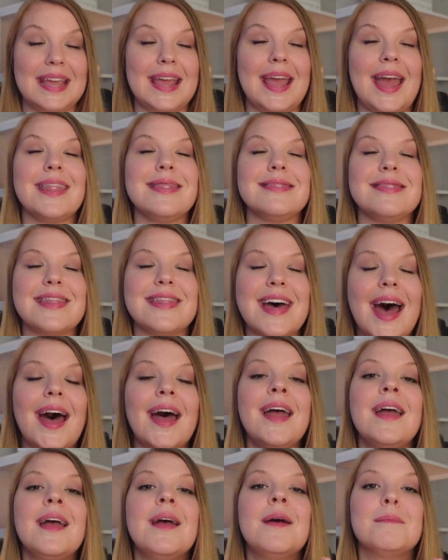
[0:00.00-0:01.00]
And that,
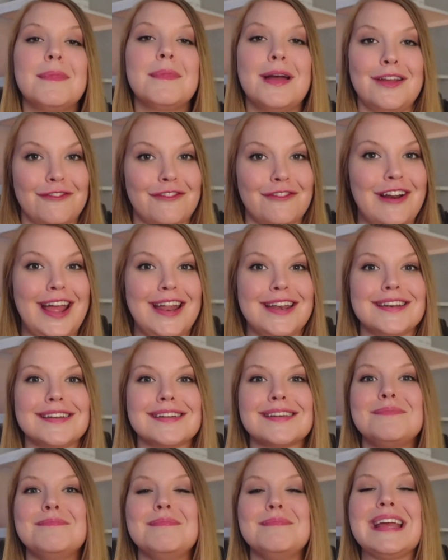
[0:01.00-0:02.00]
my friend,
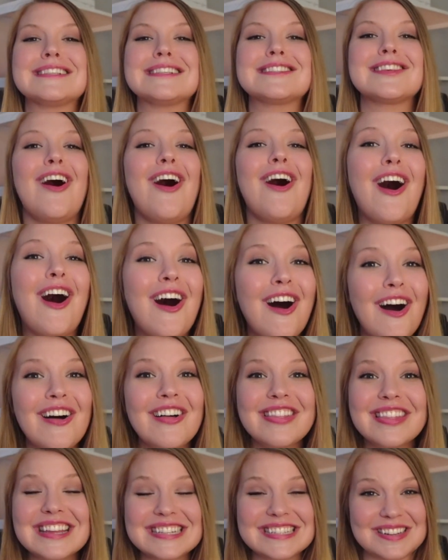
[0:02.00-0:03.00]
makes all
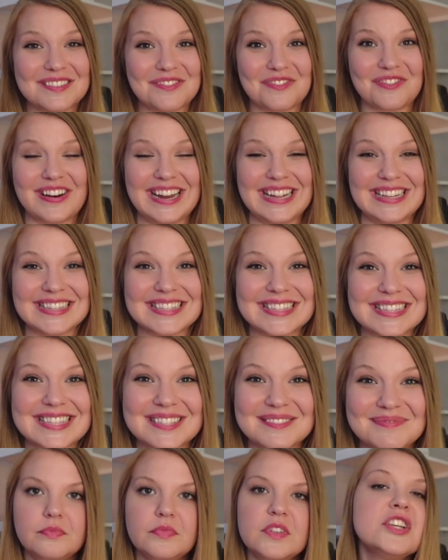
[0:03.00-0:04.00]
the difference.
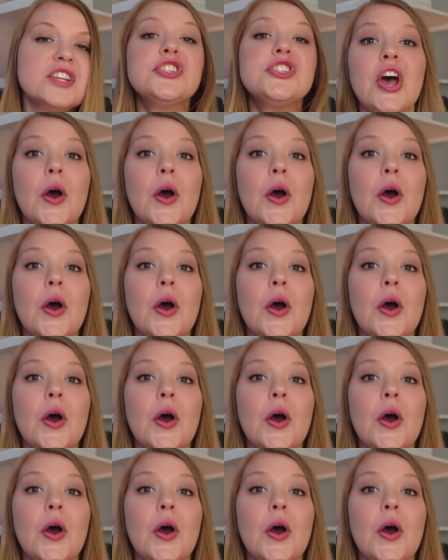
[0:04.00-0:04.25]
So